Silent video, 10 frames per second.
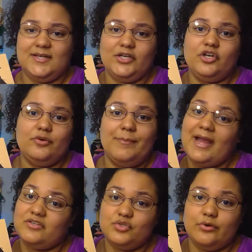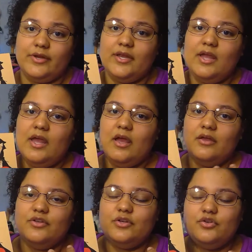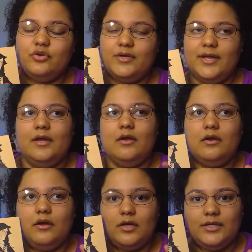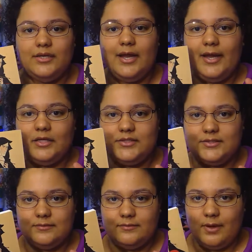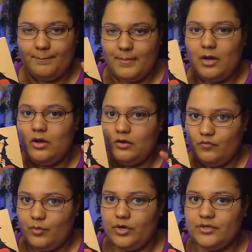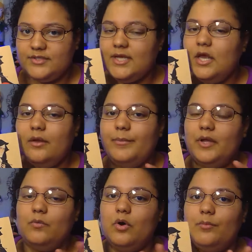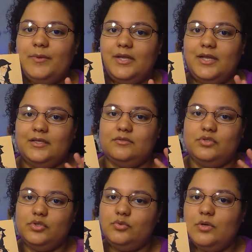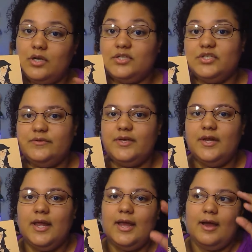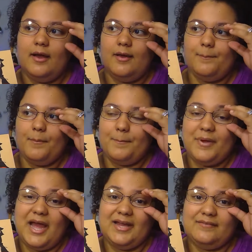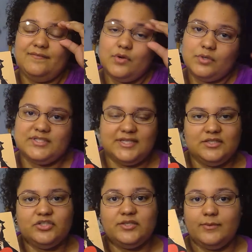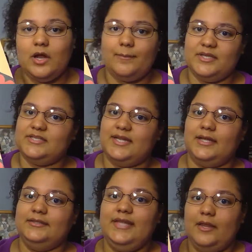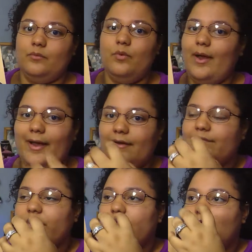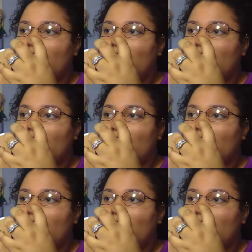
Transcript: telling her backstory, you know, you'll get a nice amount of words, but it won't be like too clustery. But I've noticed that there's some comics that they will have,